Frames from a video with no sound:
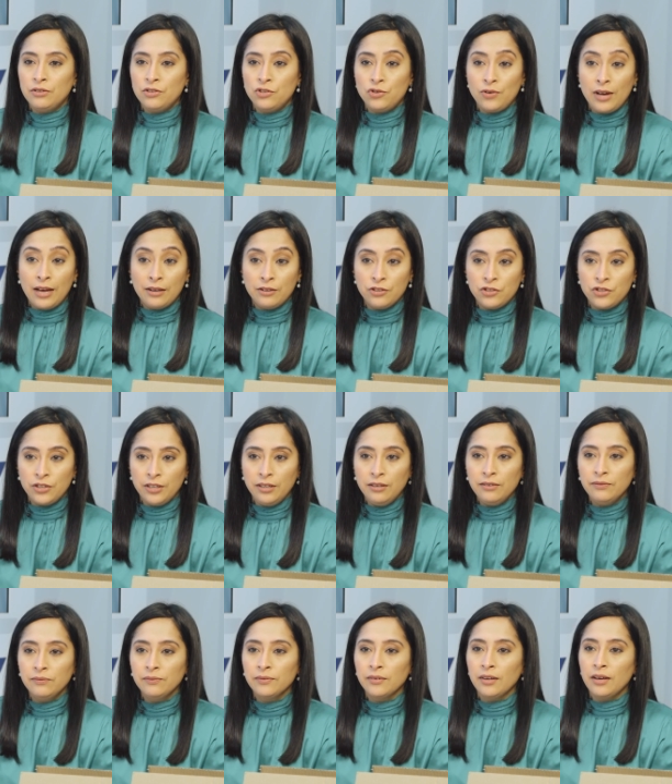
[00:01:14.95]

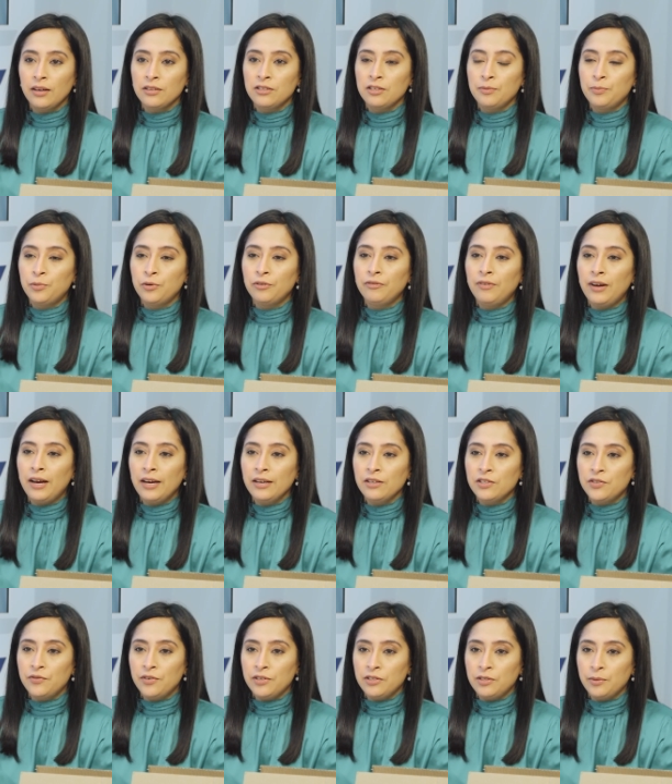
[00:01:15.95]
strategy as it
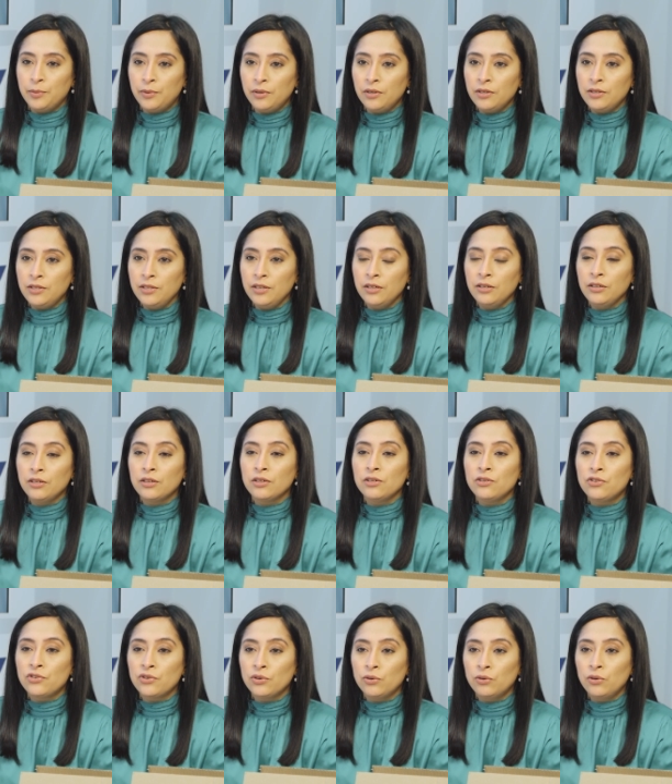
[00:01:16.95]
provides visibility and
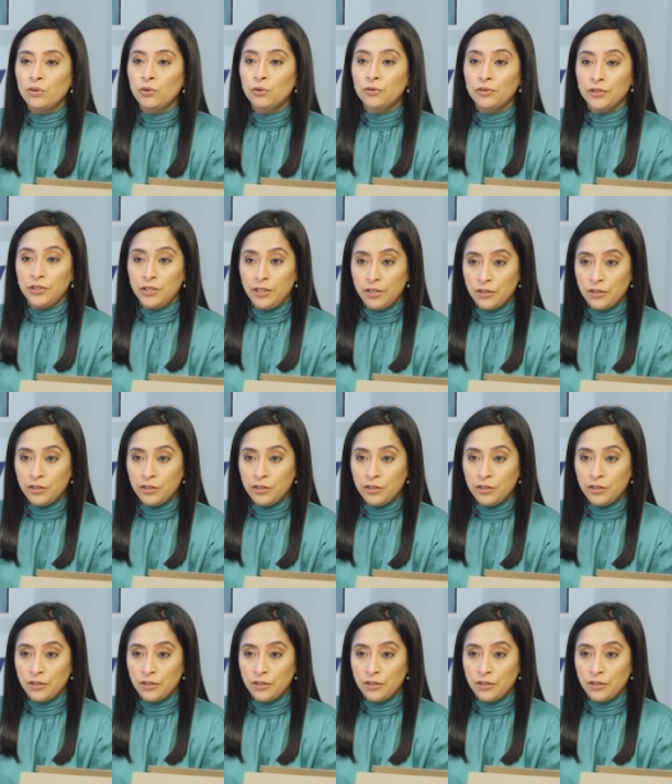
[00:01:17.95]
control over the